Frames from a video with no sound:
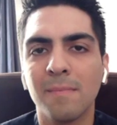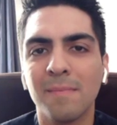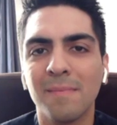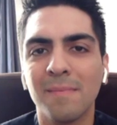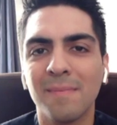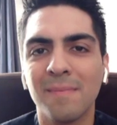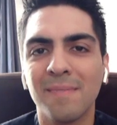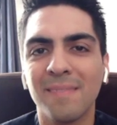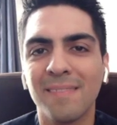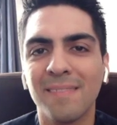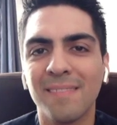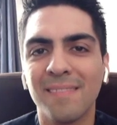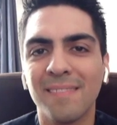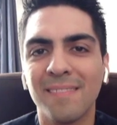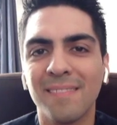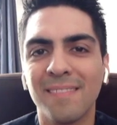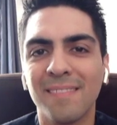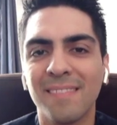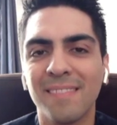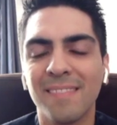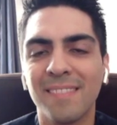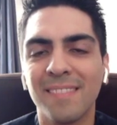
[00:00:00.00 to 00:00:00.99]

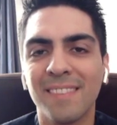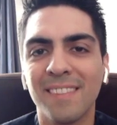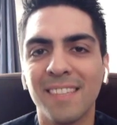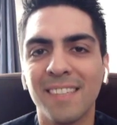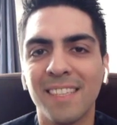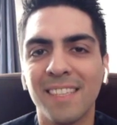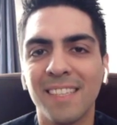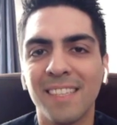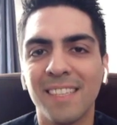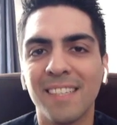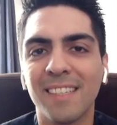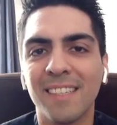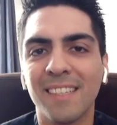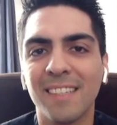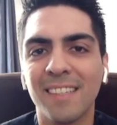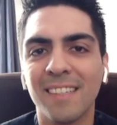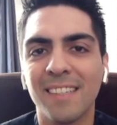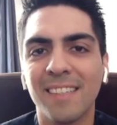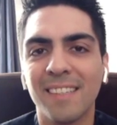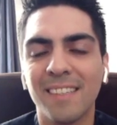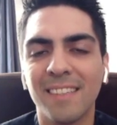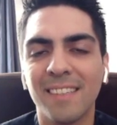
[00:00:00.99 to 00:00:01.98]

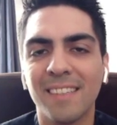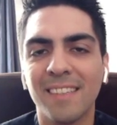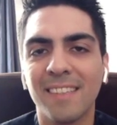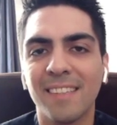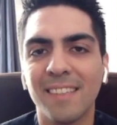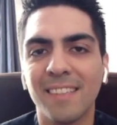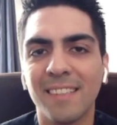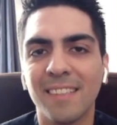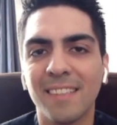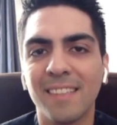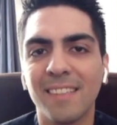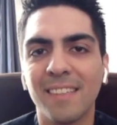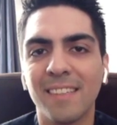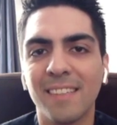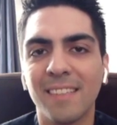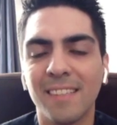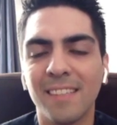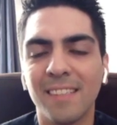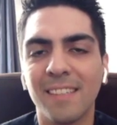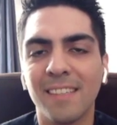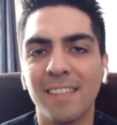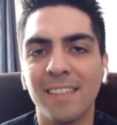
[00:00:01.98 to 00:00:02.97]

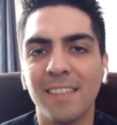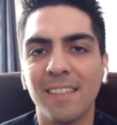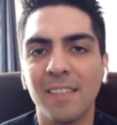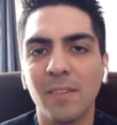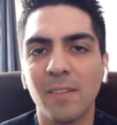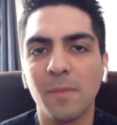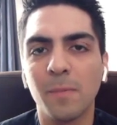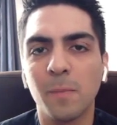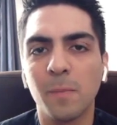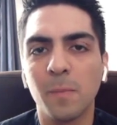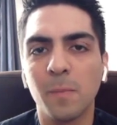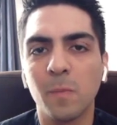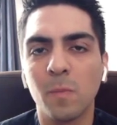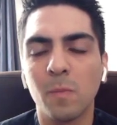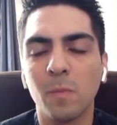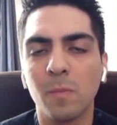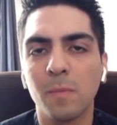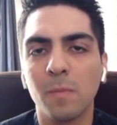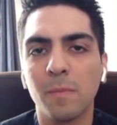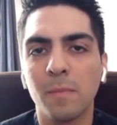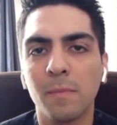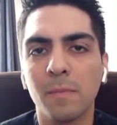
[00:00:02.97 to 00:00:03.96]

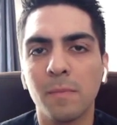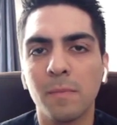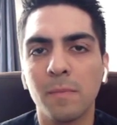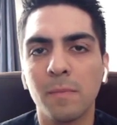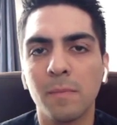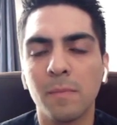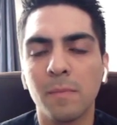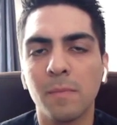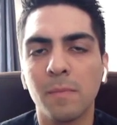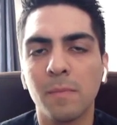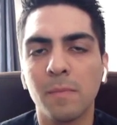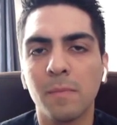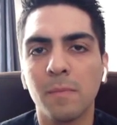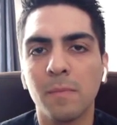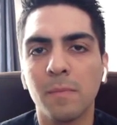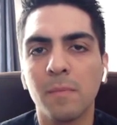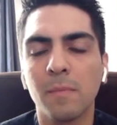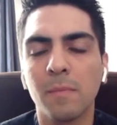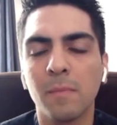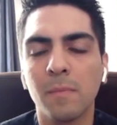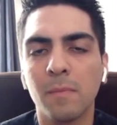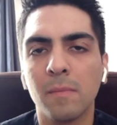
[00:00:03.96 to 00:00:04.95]

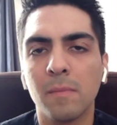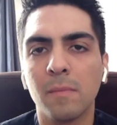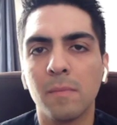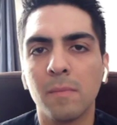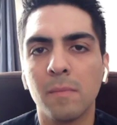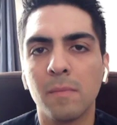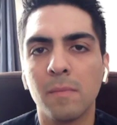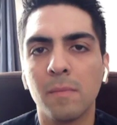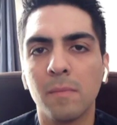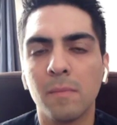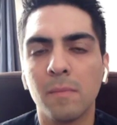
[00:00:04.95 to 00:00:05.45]
(silent)